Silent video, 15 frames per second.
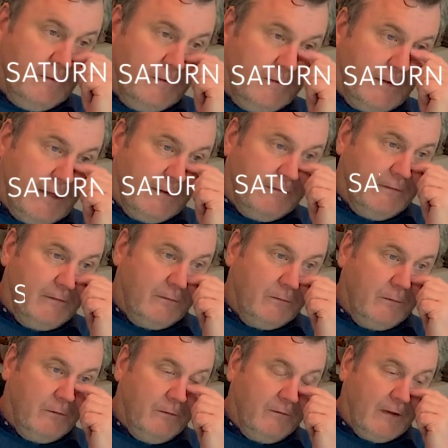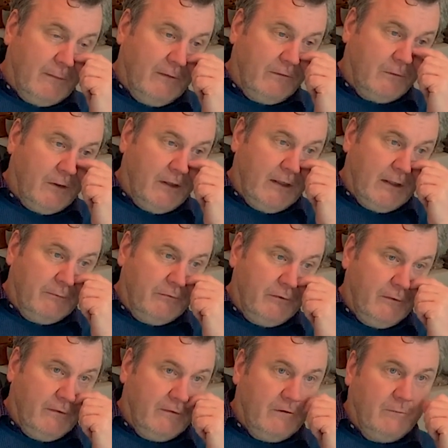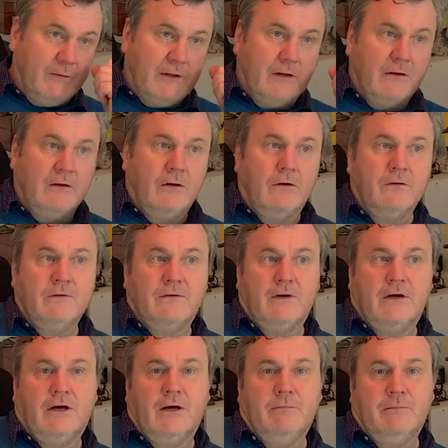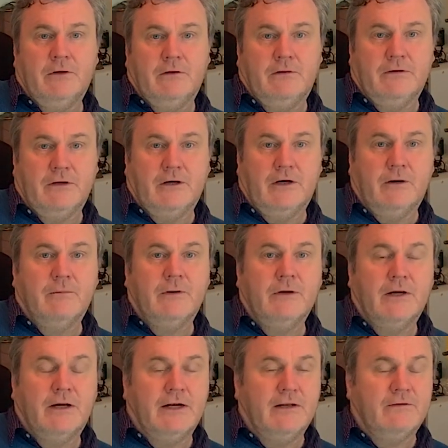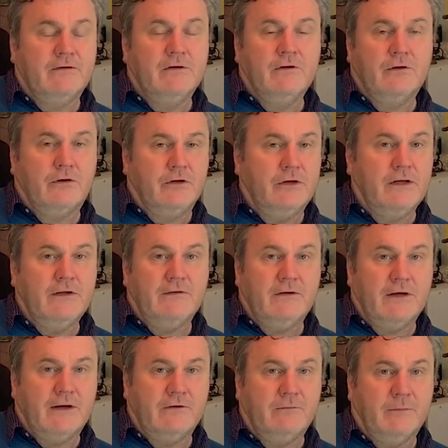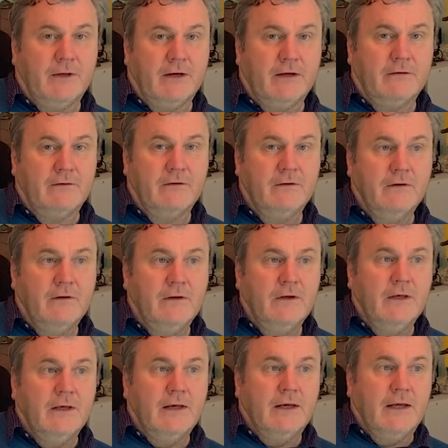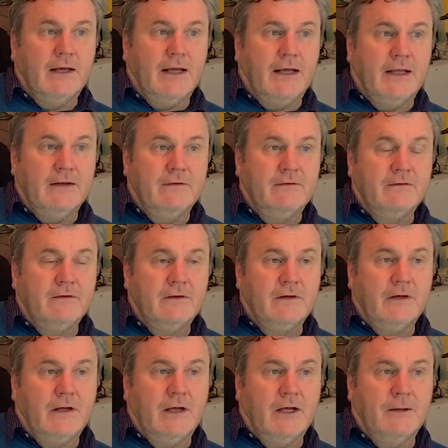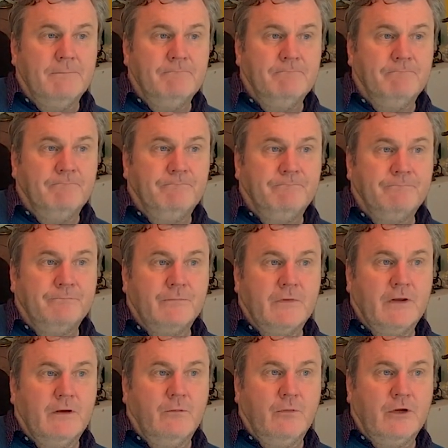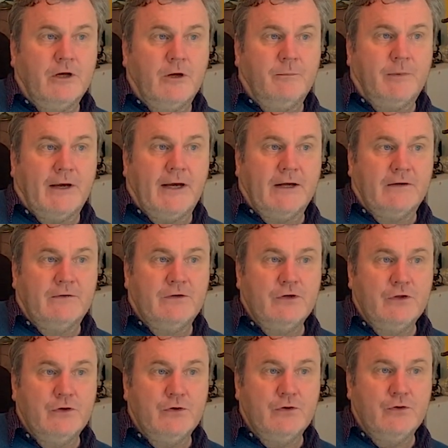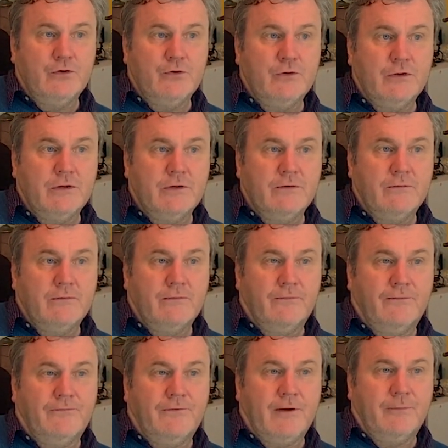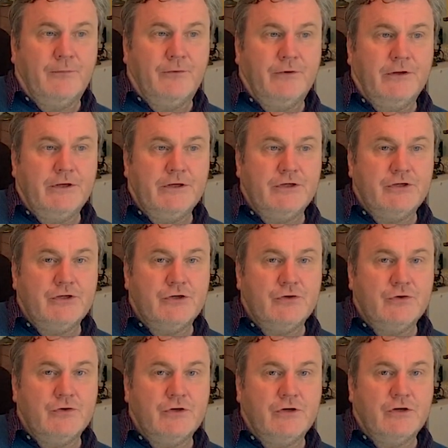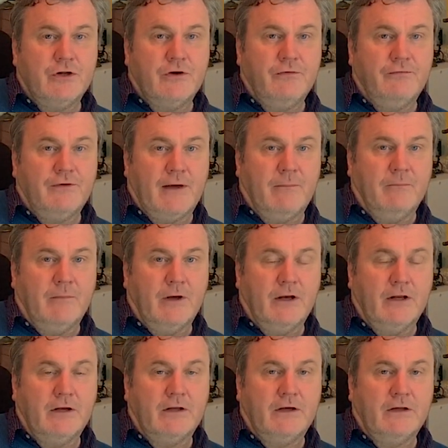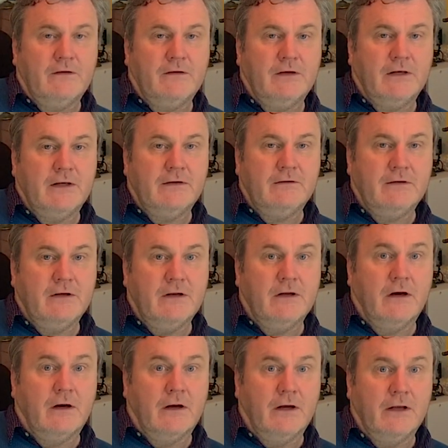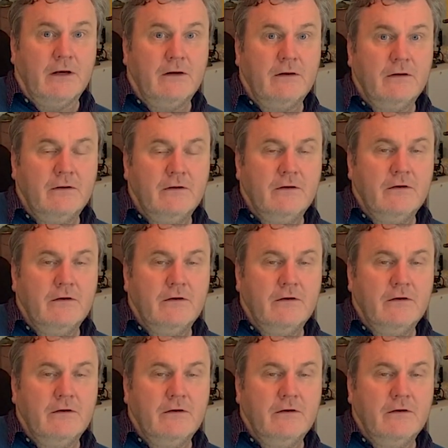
Saturn's semi-square Neptune, this has been a long time building up, and it's not an easy aspect. And we go back to February, June, and November 1989